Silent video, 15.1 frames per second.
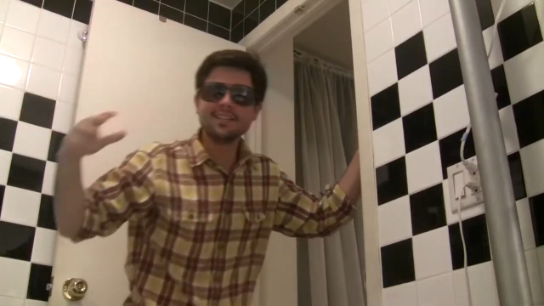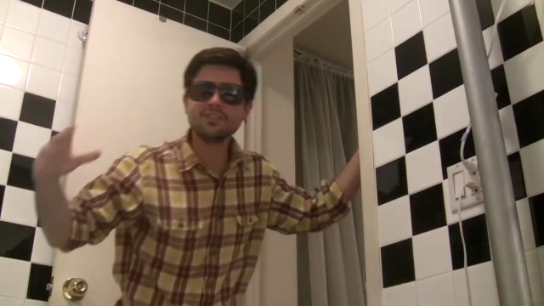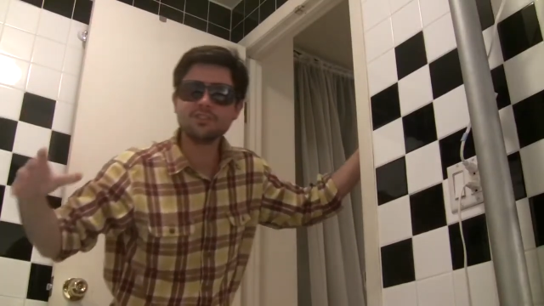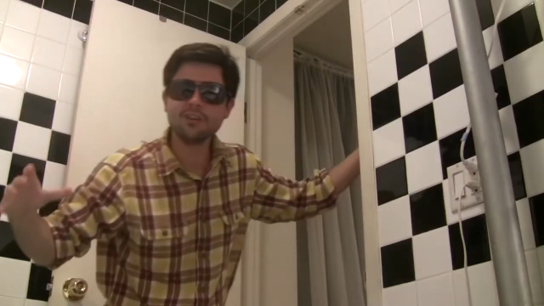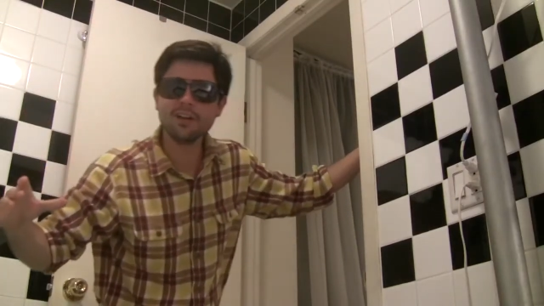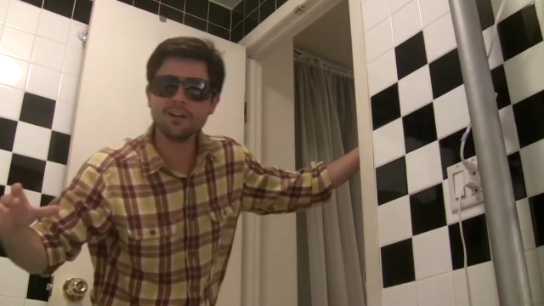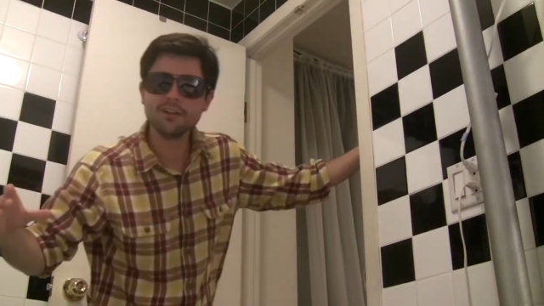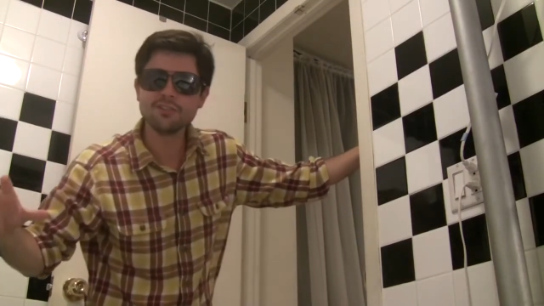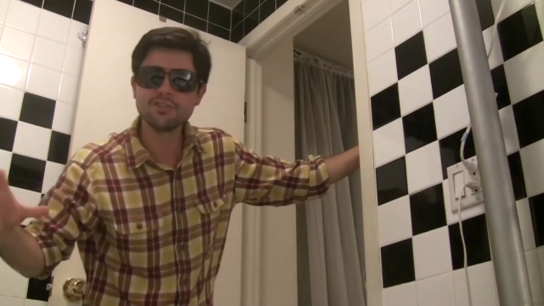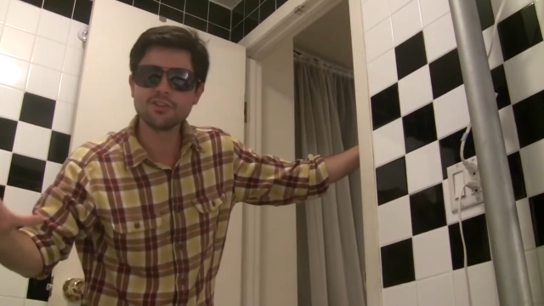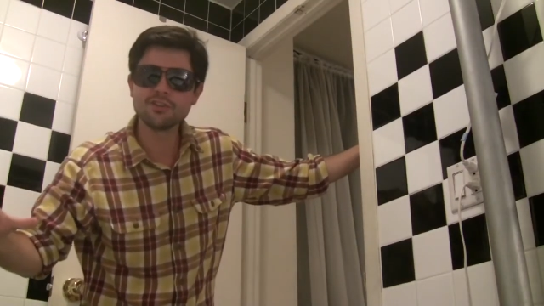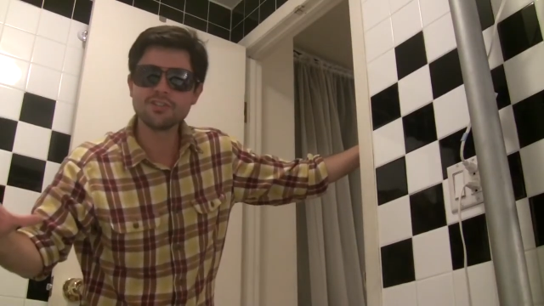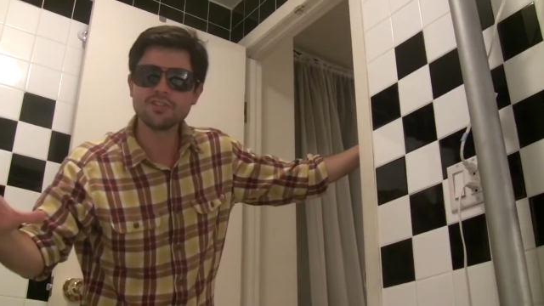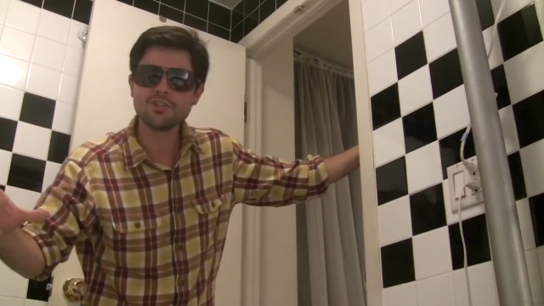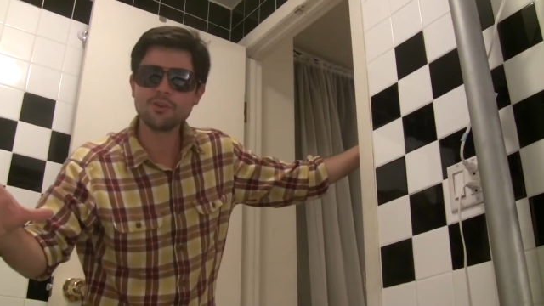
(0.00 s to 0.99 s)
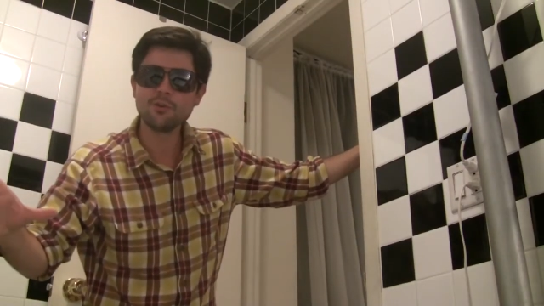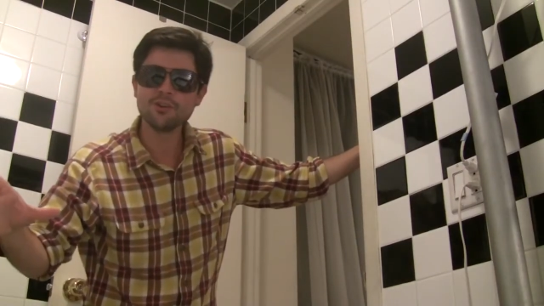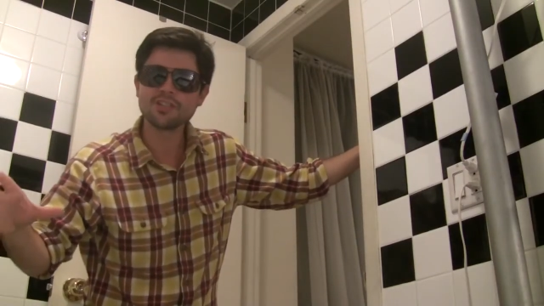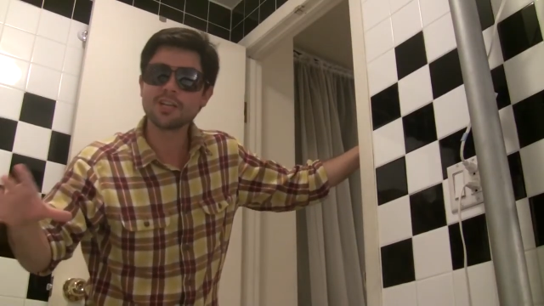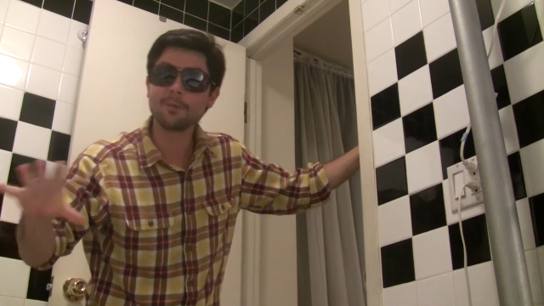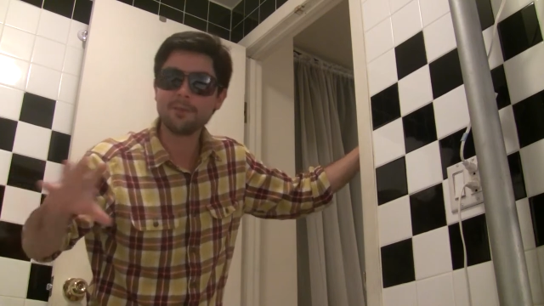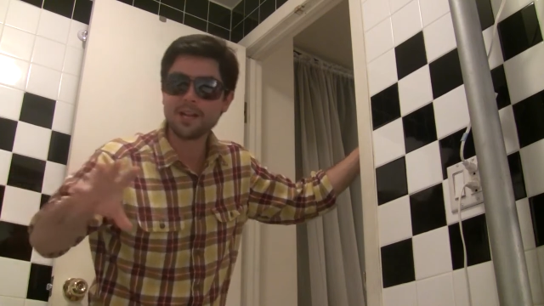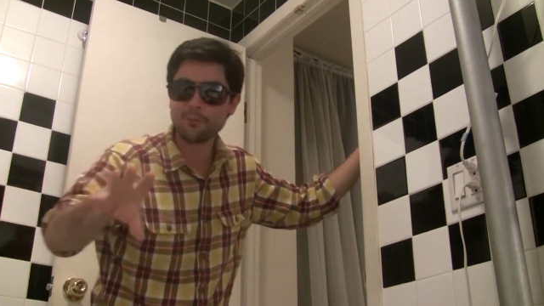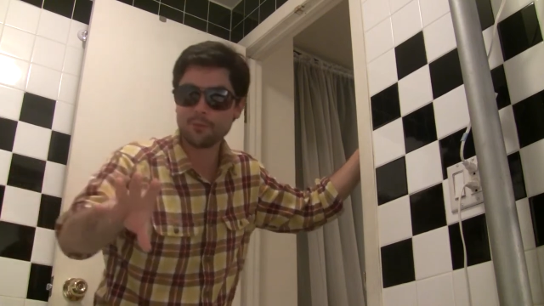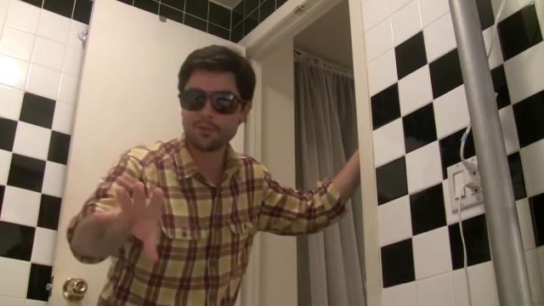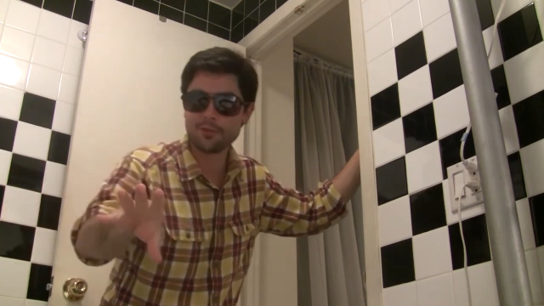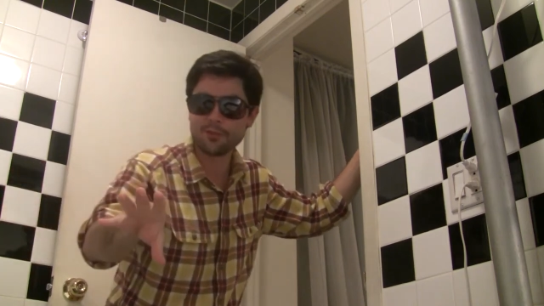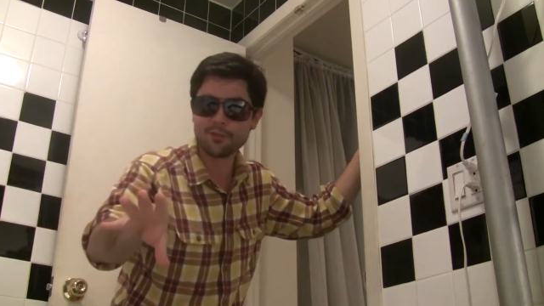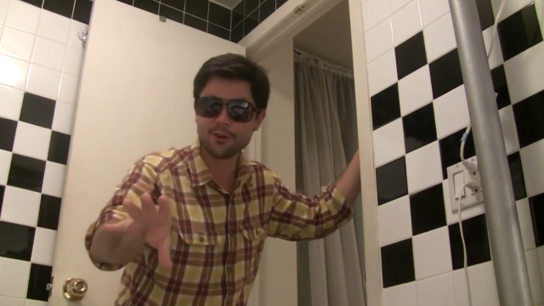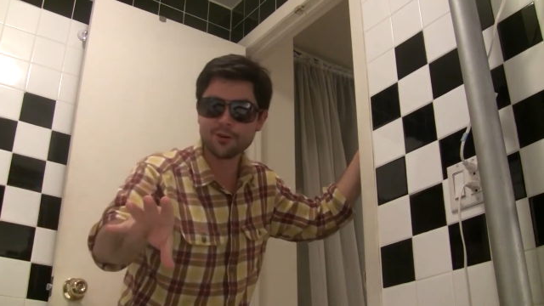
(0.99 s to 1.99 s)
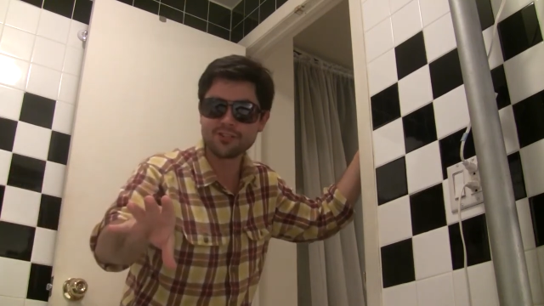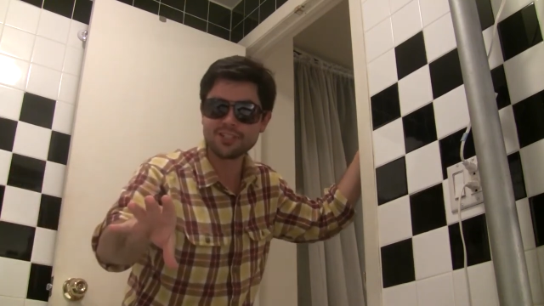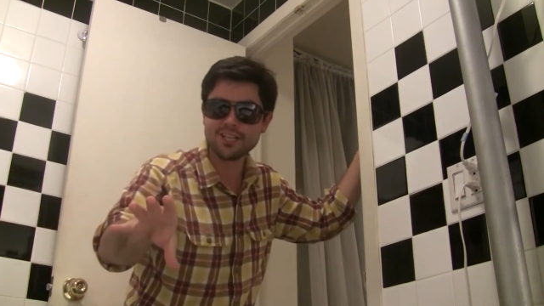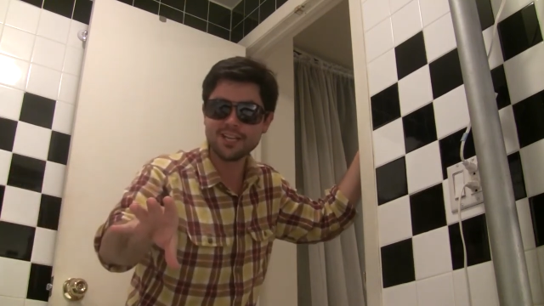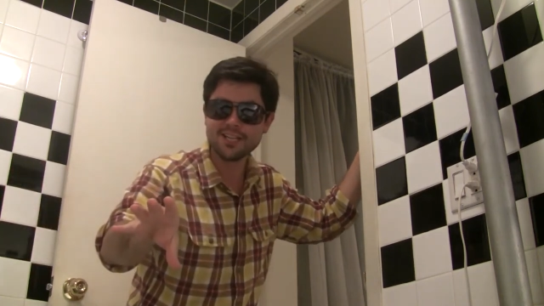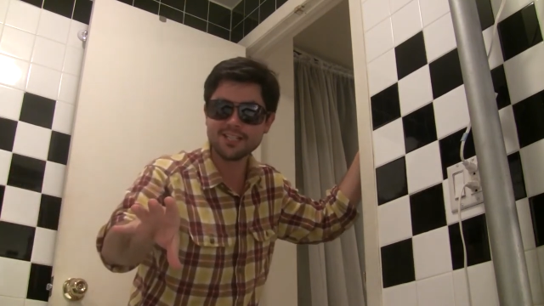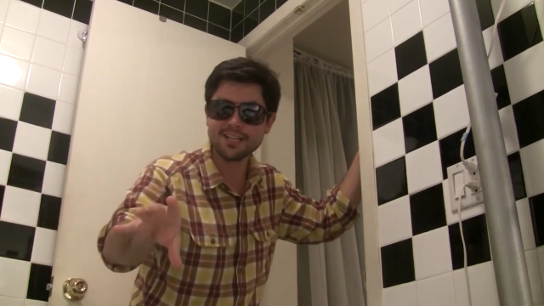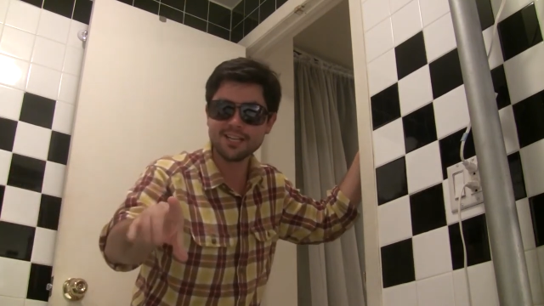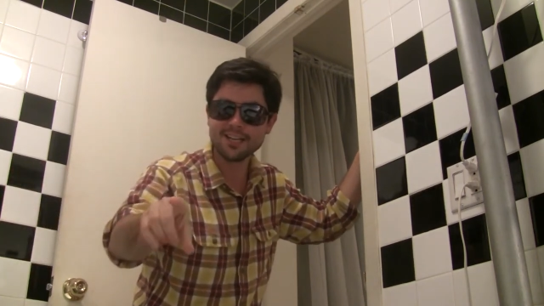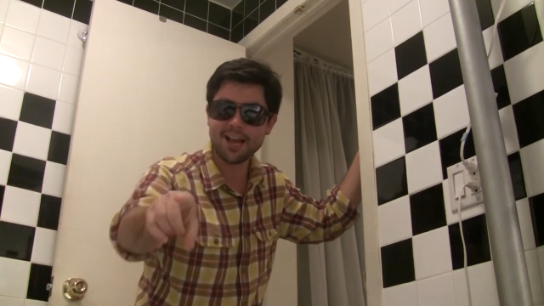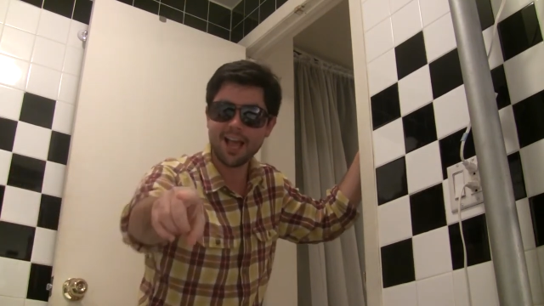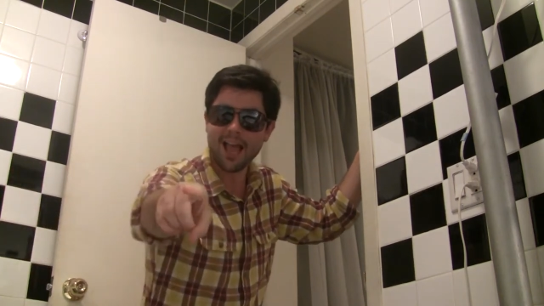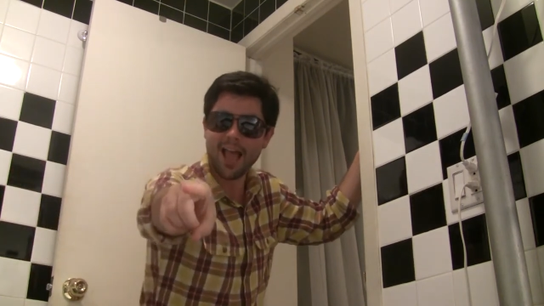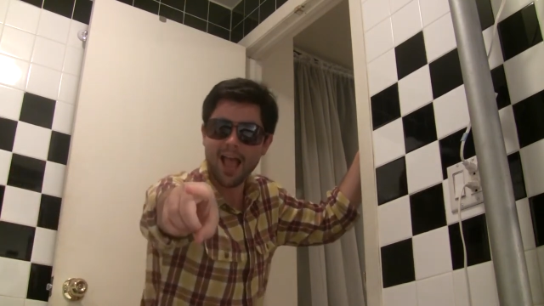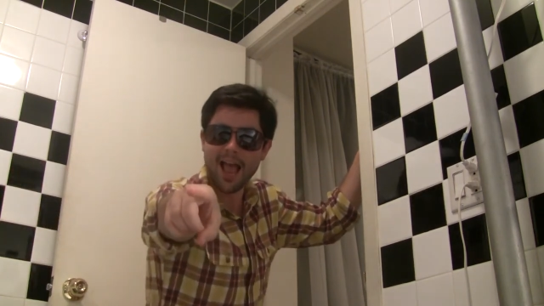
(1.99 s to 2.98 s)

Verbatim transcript: did you hear Jersey Shore is coming out with the third season?